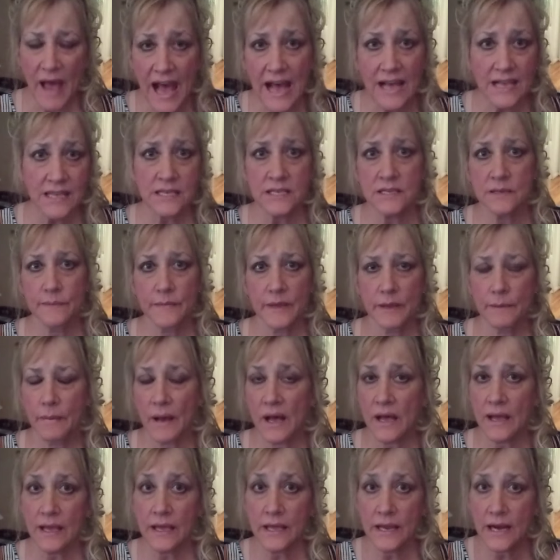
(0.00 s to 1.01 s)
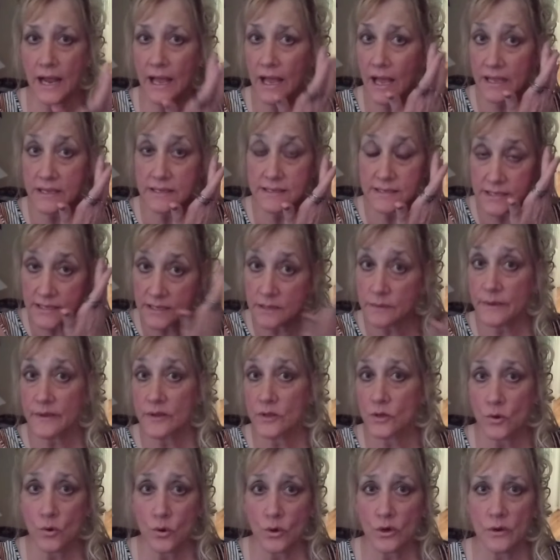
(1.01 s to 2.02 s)
passing me by, and I see him
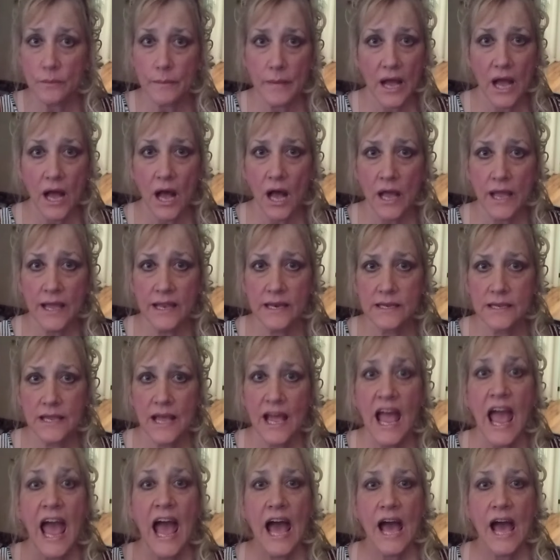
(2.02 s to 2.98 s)
on the corner of my eye.